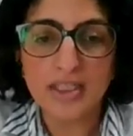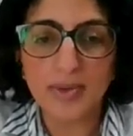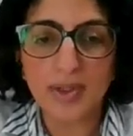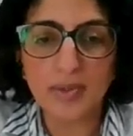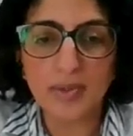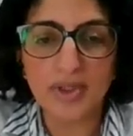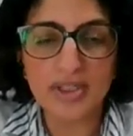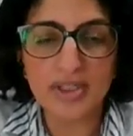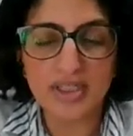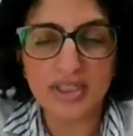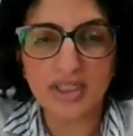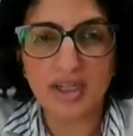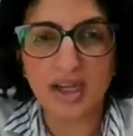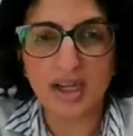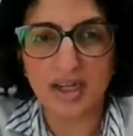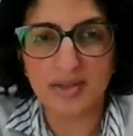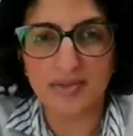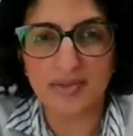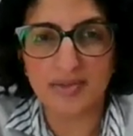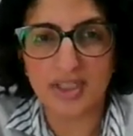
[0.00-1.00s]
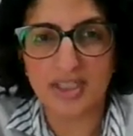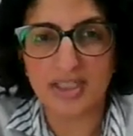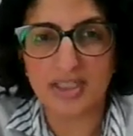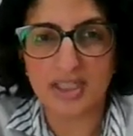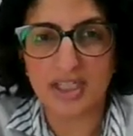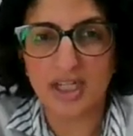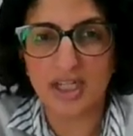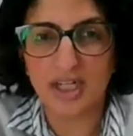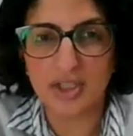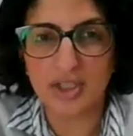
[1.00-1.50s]
So I wanted to kind of
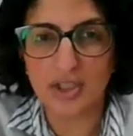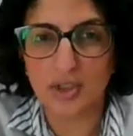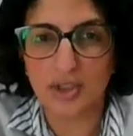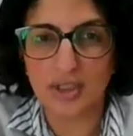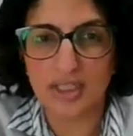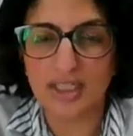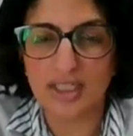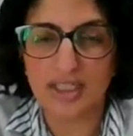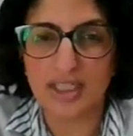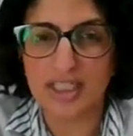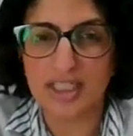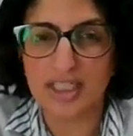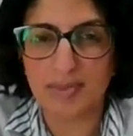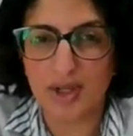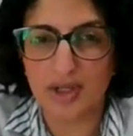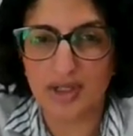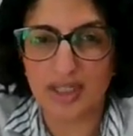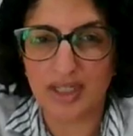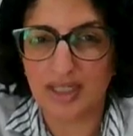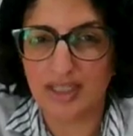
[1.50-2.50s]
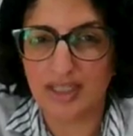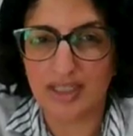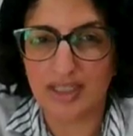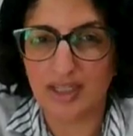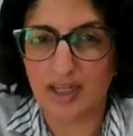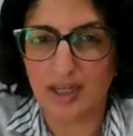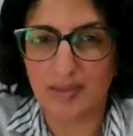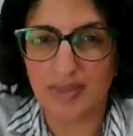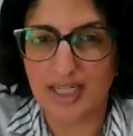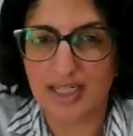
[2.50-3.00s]
just touch on the smoking and
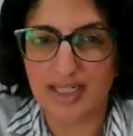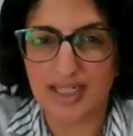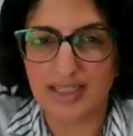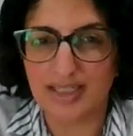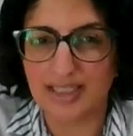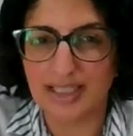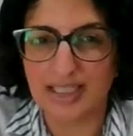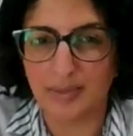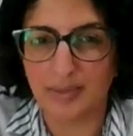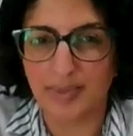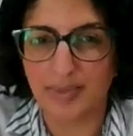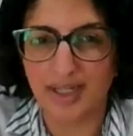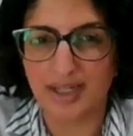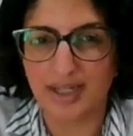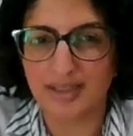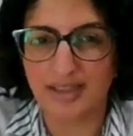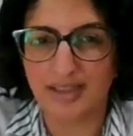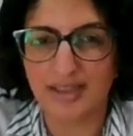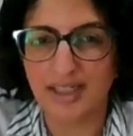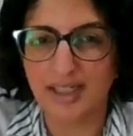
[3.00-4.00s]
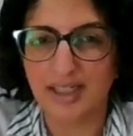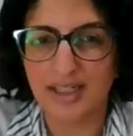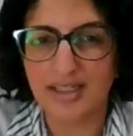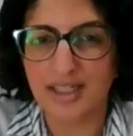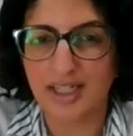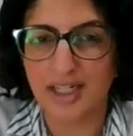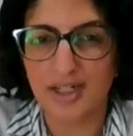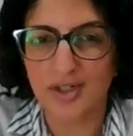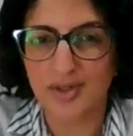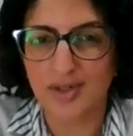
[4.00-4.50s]
the diabetes a little bit, because I think
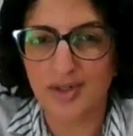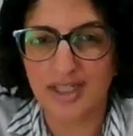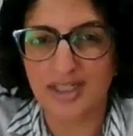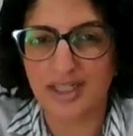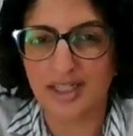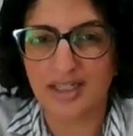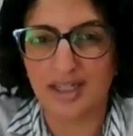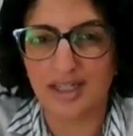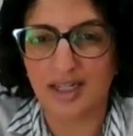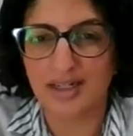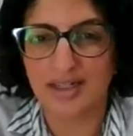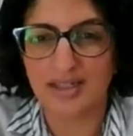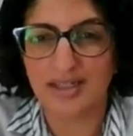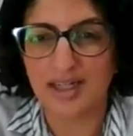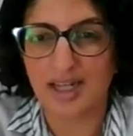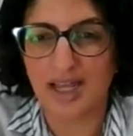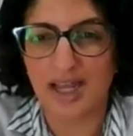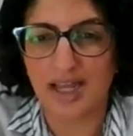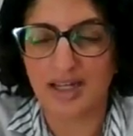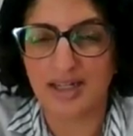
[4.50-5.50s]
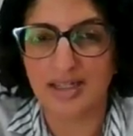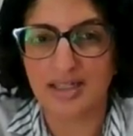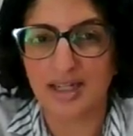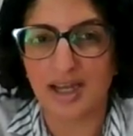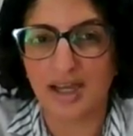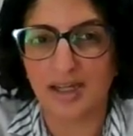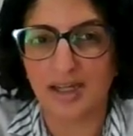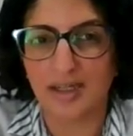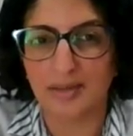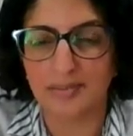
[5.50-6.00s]
it's interesting to
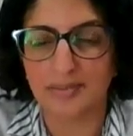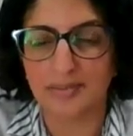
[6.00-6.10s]
understand